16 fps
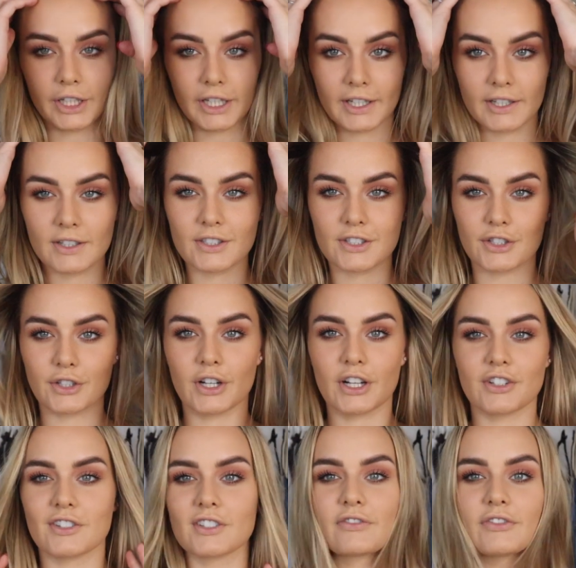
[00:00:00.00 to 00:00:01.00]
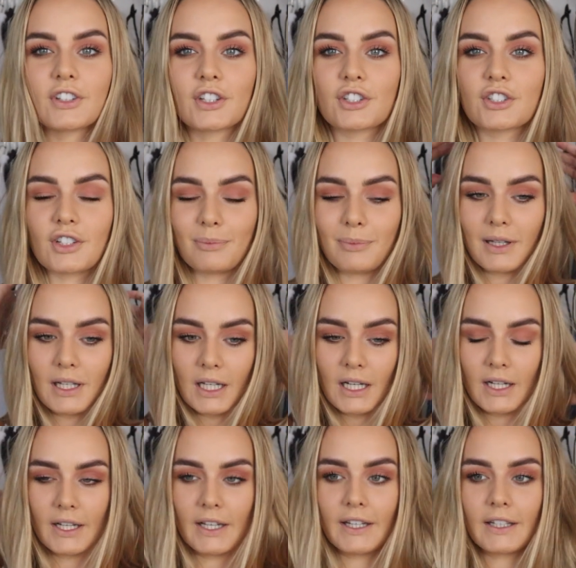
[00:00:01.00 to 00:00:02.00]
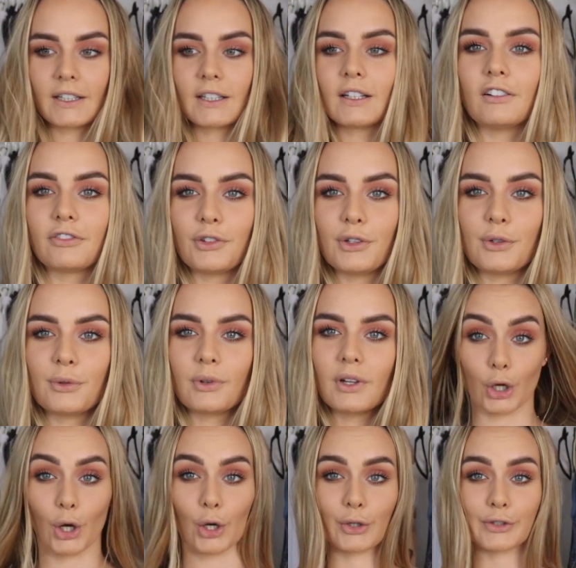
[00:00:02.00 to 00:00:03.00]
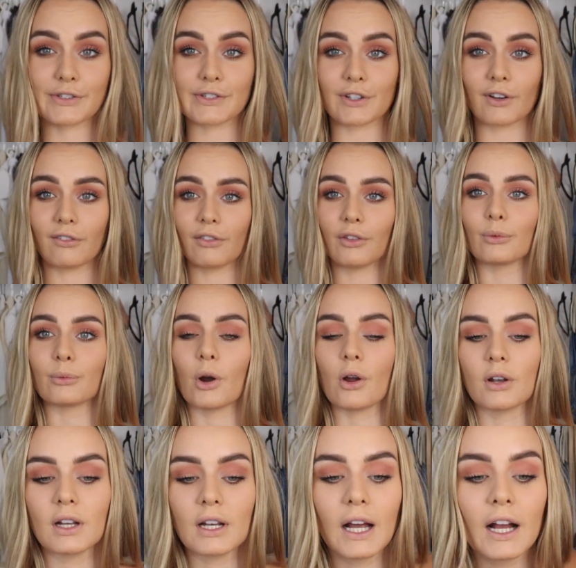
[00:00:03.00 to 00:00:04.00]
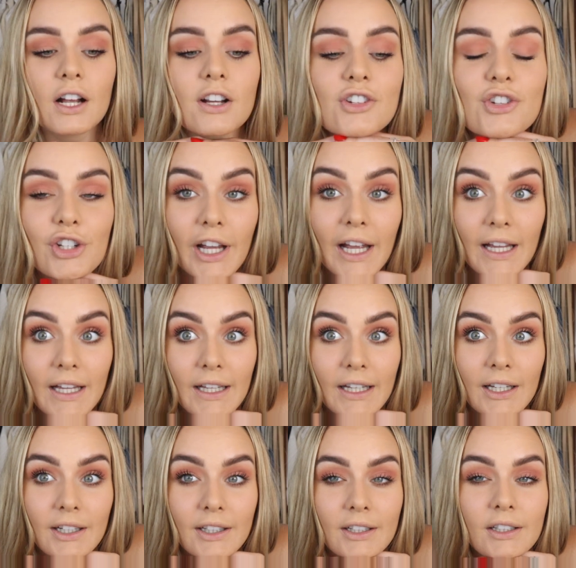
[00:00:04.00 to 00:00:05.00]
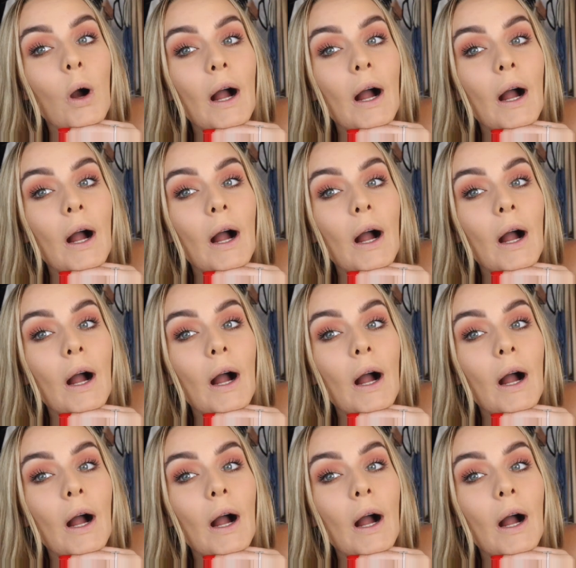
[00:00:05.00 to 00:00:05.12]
Okay, so I just finished applying a few coats of the roller lash and